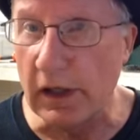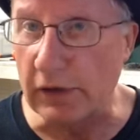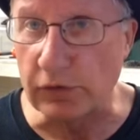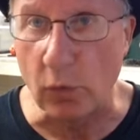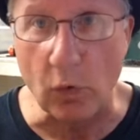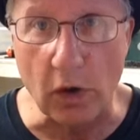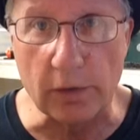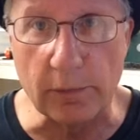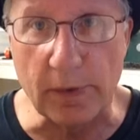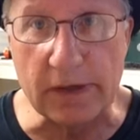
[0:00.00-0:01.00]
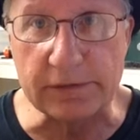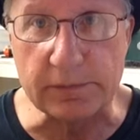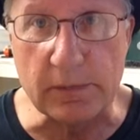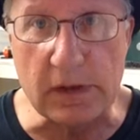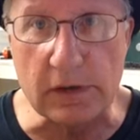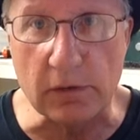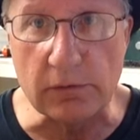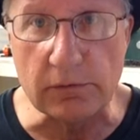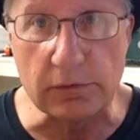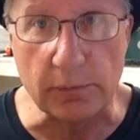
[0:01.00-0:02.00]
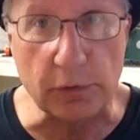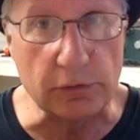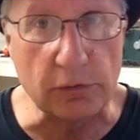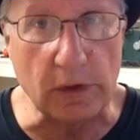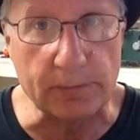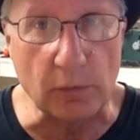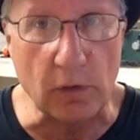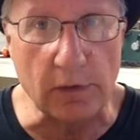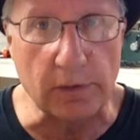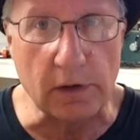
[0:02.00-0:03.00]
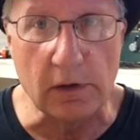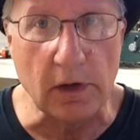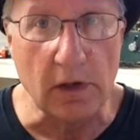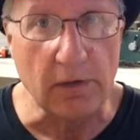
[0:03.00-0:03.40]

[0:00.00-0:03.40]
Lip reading: It's a water-based meal. You put 2 cups of water in it.